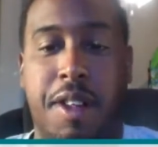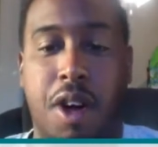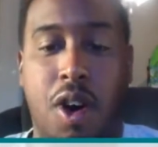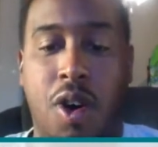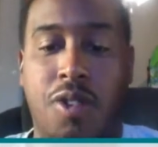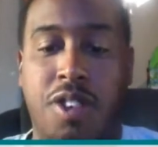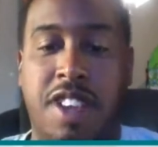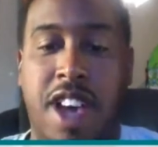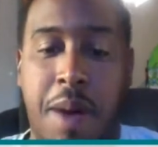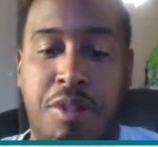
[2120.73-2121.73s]
over
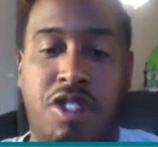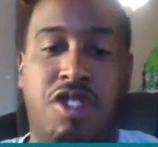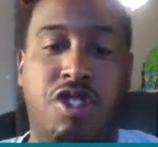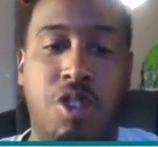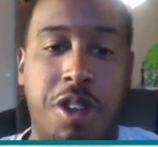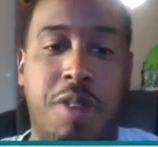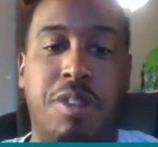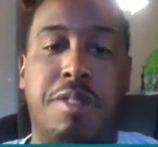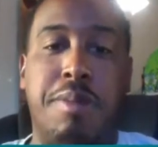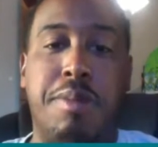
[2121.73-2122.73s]
time, I'm just showing them
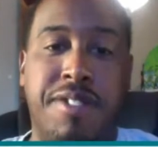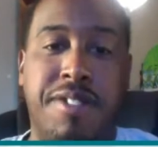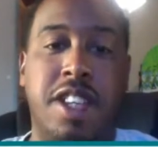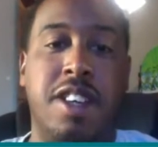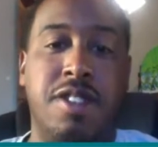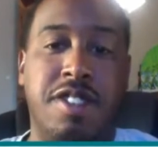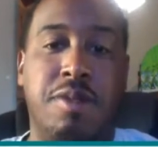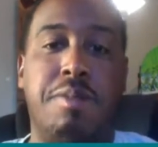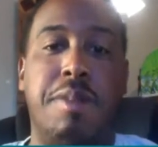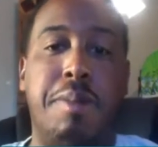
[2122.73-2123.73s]
with my videos and
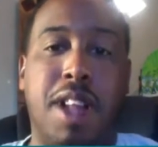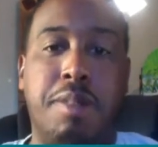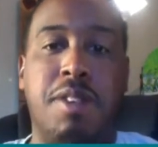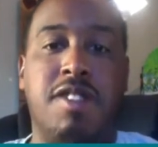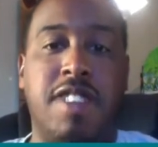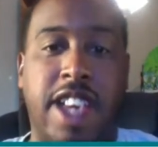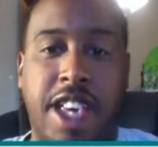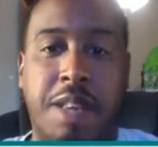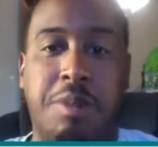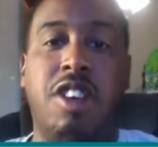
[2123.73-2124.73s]
with my blog posts. Like I
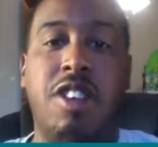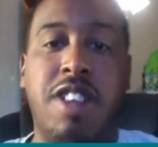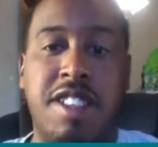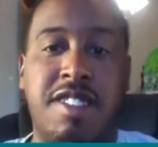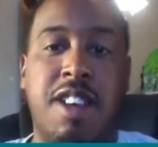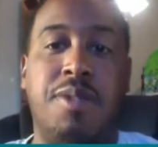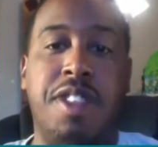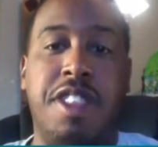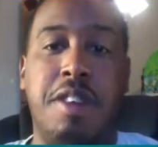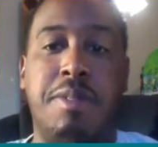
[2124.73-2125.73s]
keep sharing that stuff with
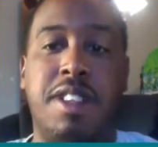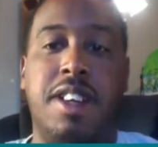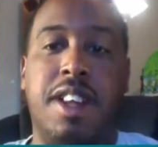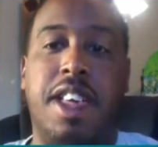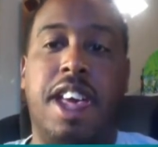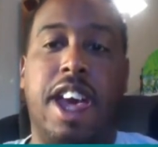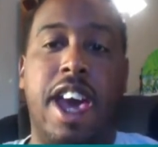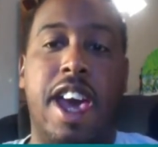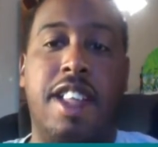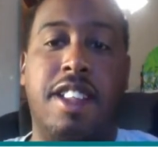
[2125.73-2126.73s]
them,
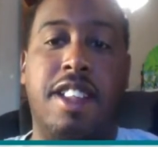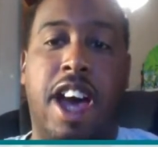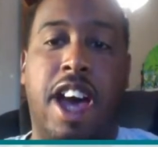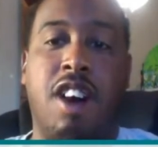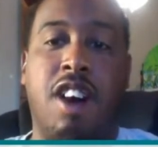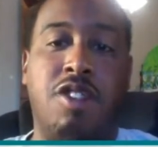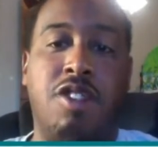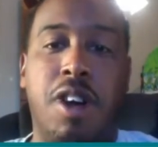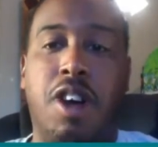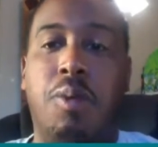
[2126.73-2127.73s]
and I talk to them
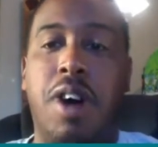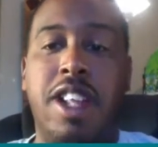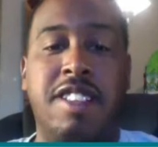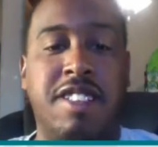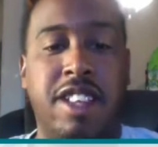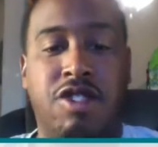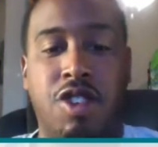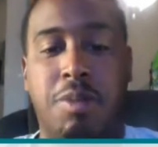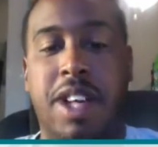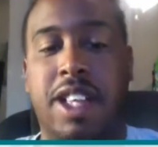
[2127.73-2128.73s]
one-on-one and show
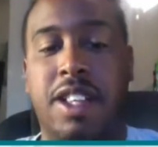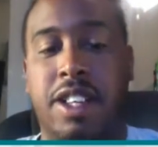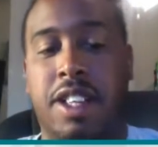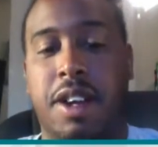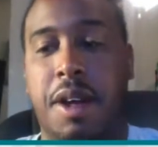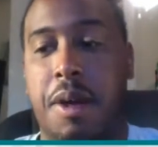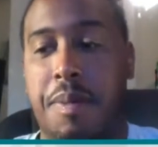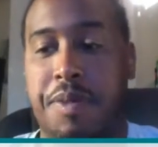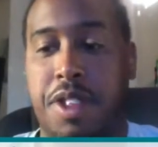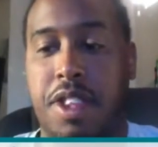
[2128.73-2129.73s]
them, like, look,
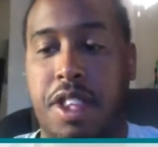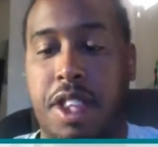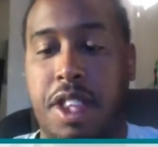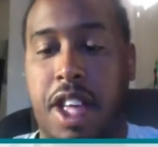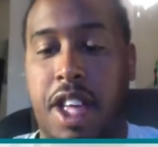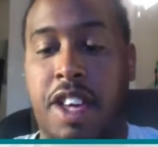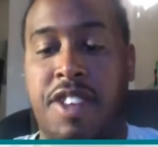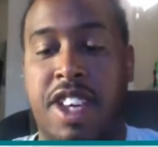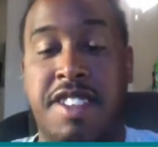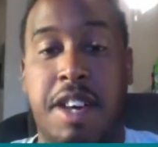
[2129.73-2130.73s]
I'll give you
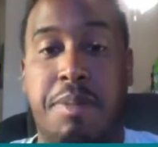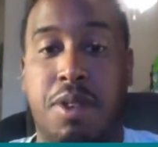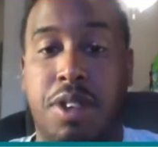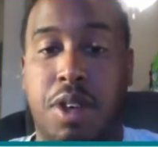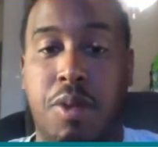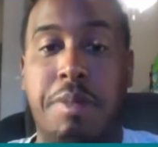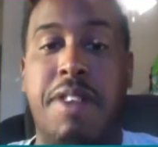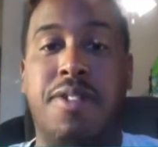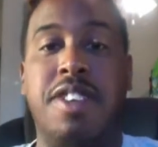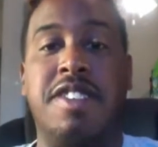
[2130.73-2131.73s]
an example. One of my
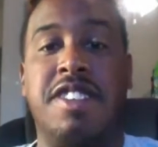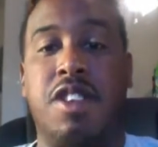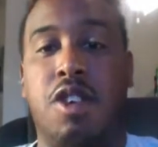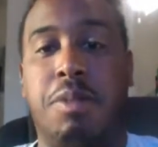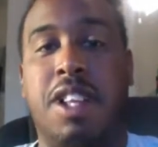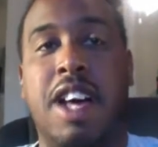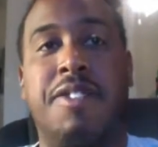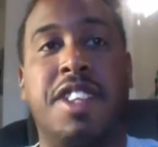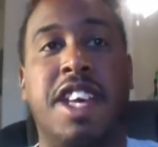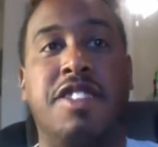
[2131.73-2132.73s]
friends is in Herbalife,
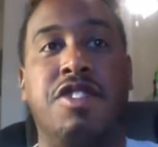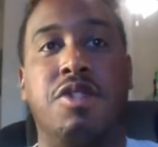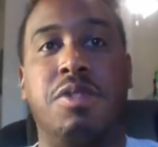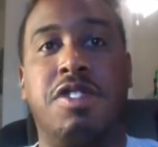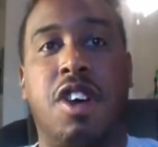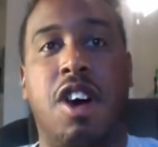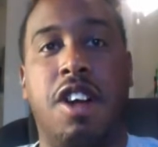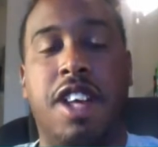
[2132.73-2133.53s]
and they do what's called